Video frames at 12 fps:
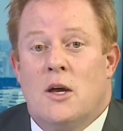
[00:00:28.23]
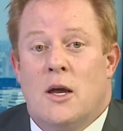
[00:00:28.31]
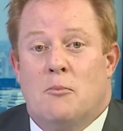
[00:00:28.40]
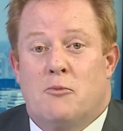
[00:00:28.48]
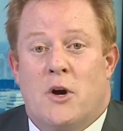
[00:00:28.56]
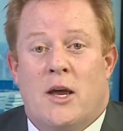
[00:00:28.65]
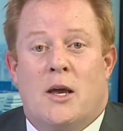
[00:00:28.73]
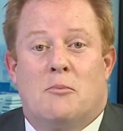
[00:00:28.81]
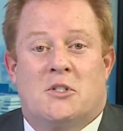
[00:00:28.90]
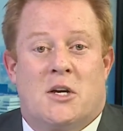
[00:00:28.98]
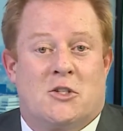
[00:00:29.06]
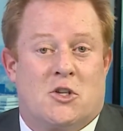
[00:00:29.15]
in bringing
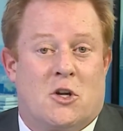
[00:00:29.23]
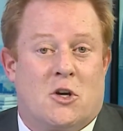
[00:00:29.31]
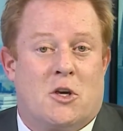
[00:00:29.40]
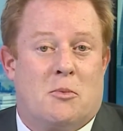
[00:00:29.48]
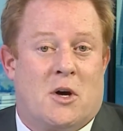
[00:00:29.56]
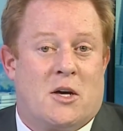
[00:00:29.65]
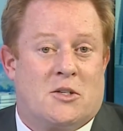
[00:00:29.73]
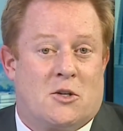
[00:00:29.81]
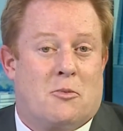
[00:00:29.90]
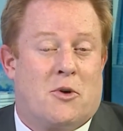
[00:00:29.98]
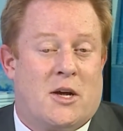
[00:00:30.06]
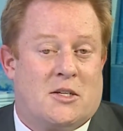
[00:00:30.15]
potential occupiers and
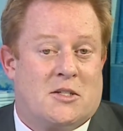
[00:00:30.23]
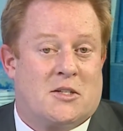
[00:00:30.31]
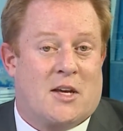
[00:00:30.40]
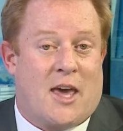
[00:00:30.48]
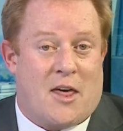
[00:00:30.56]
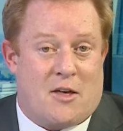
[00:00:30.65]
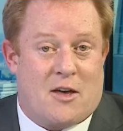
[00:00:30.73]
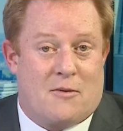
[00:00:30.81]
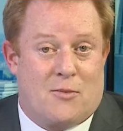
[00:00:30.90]
operators together.